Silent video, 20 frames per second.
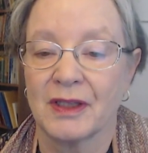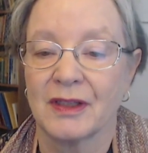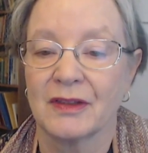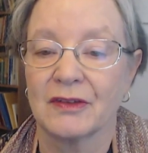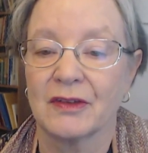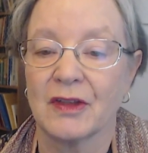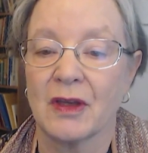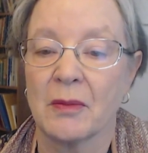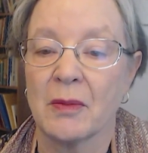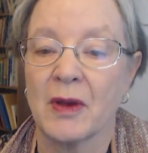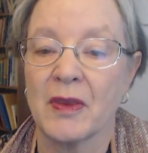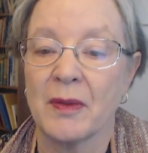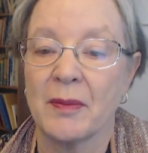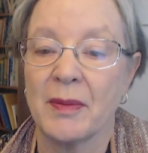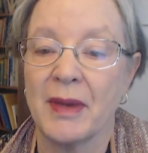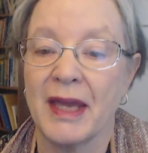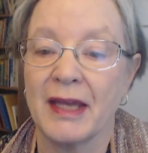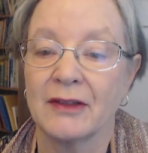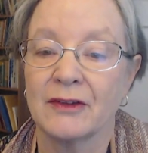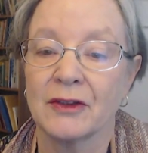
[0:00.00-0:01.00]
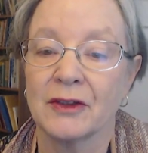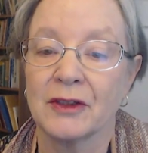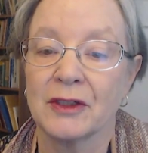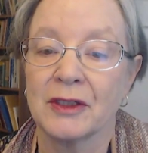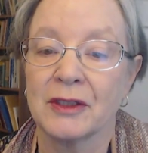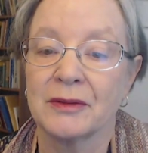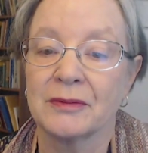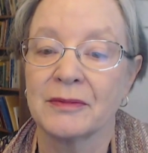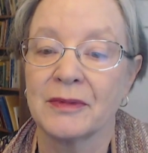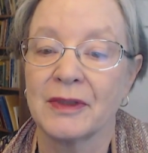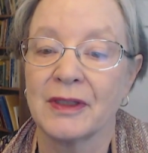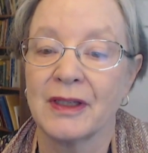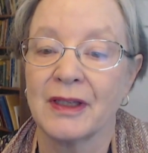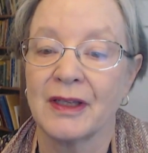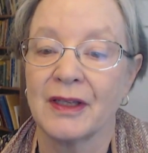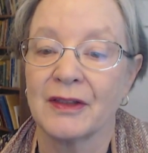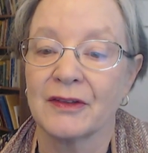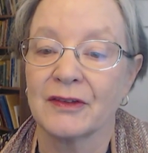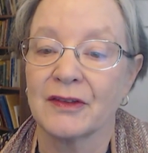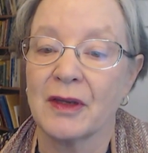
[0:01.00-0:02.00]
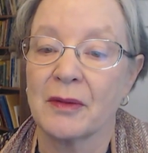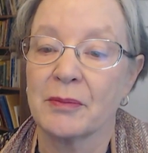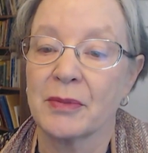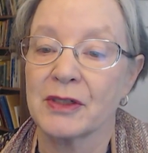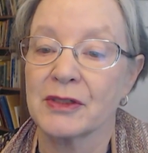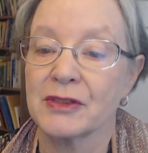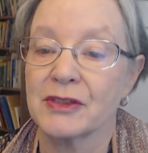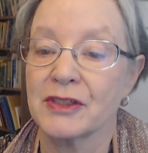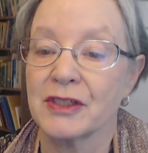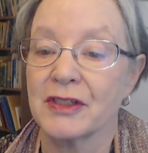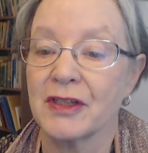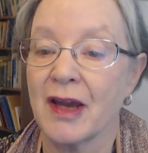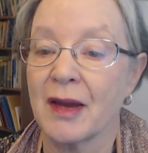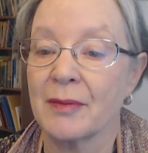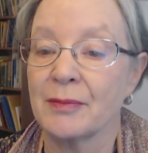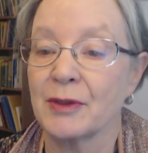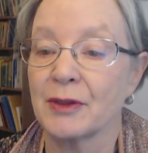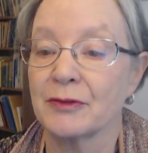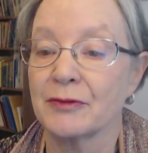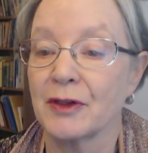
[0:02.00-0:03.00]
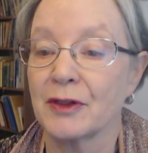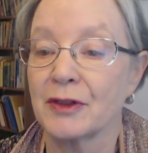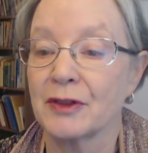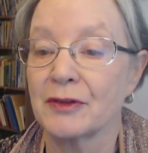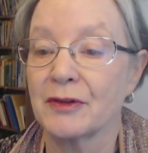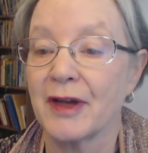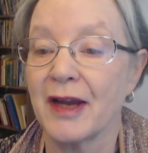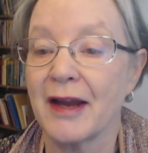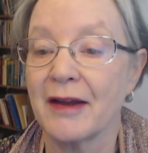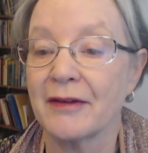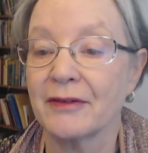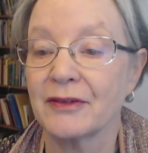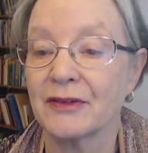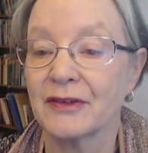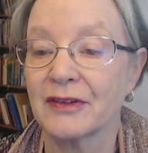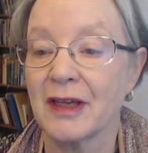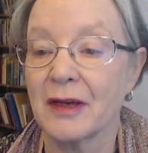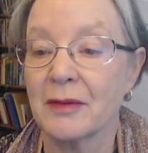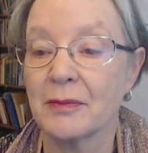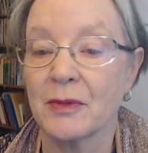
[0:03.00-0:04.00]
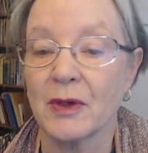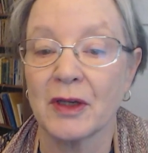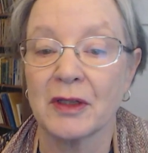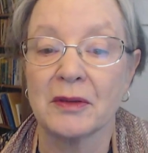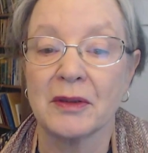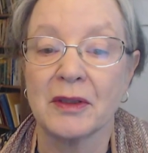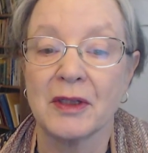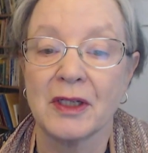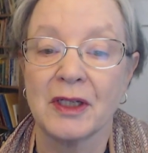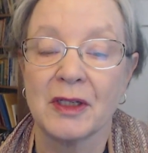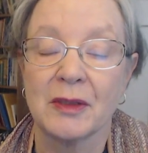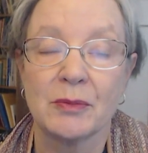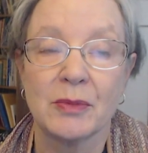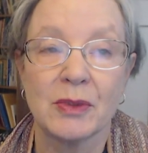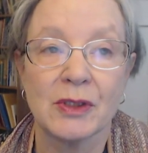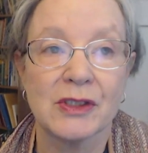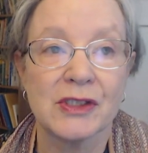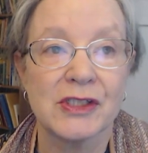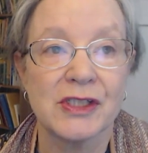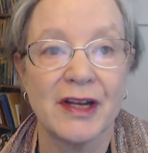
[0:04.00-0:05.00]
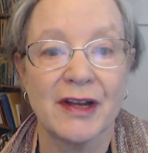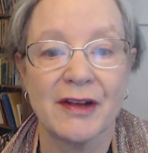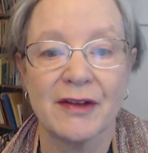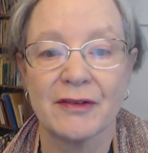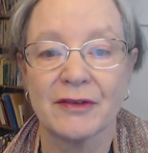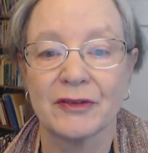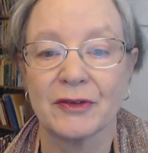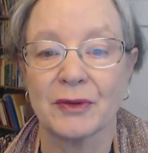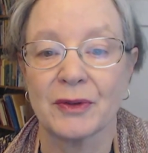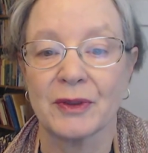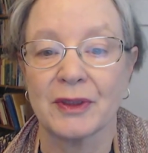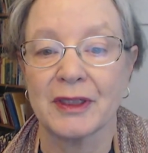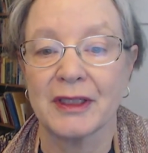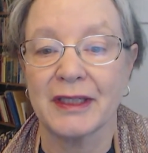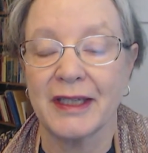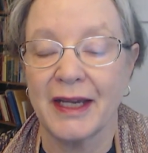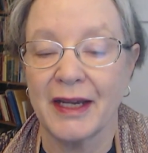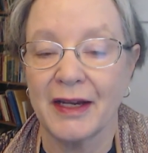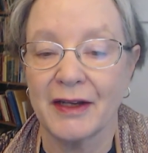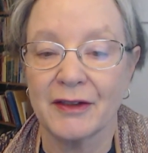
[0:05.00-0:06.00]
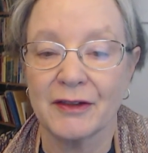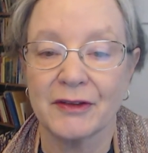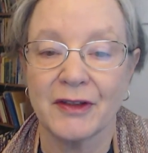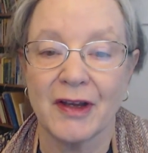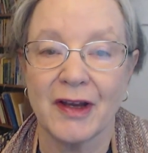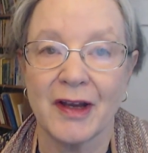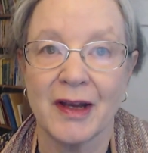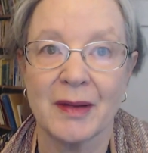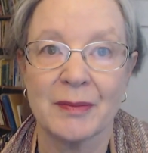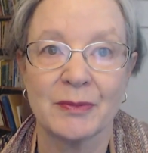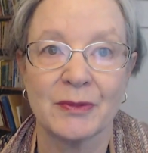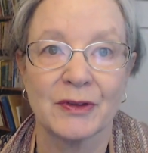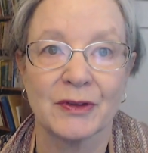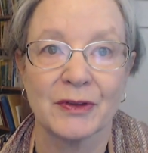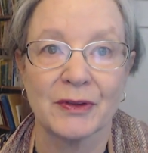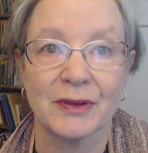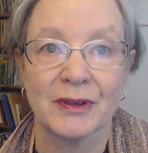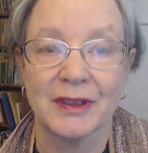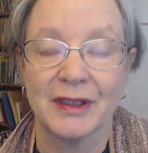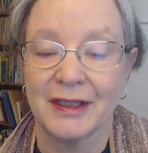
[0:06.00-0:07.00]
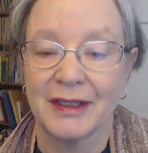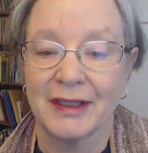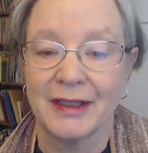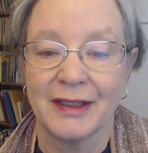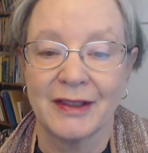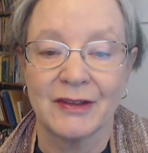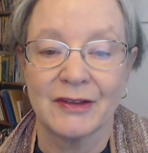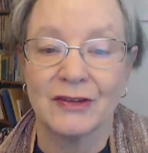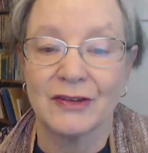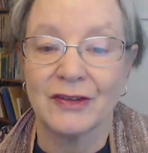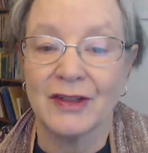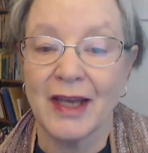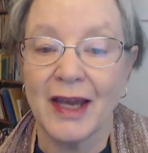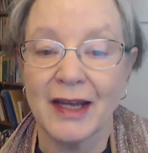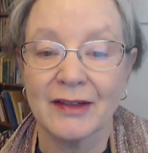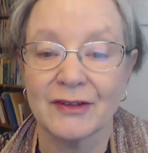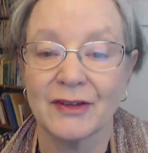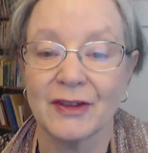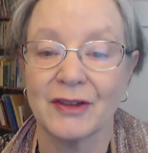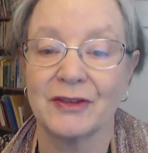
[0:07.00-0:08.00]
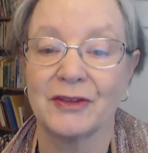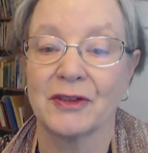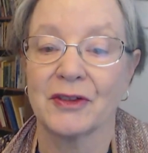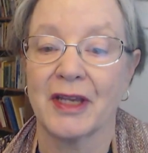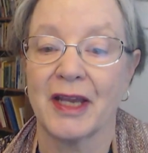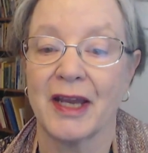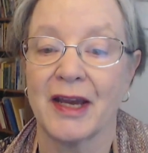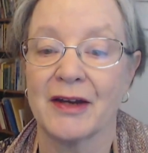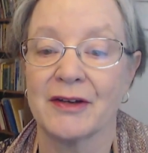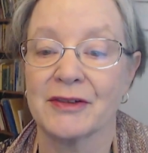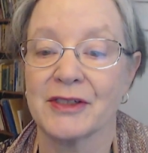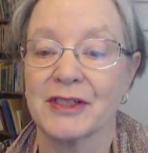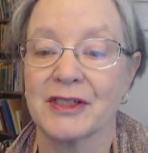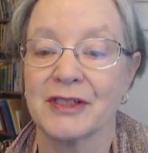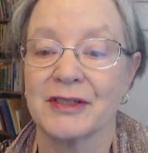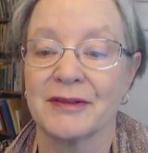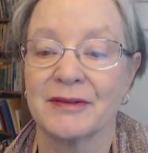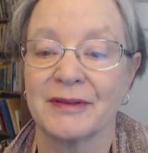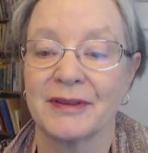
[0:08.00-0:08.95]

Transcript: Some on the mantle, some perched atop your photographs, some on bookshelves or countertops or stacked on your couch.